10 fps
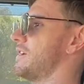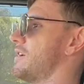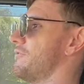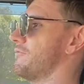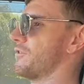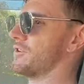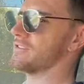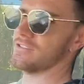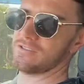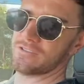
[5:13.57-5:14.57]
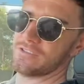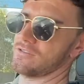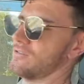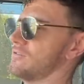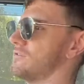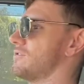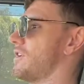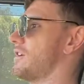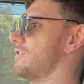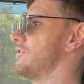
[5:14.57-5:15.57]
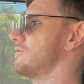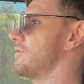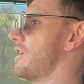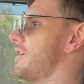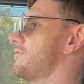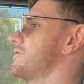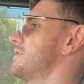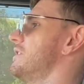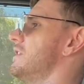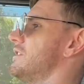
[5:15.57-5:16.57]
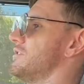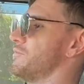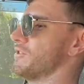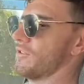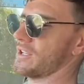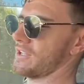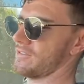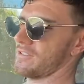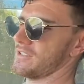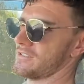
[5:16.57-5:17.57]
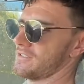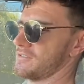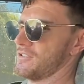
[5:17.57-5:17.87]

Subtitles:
versus the two dyno graphs, you'd be looking at this.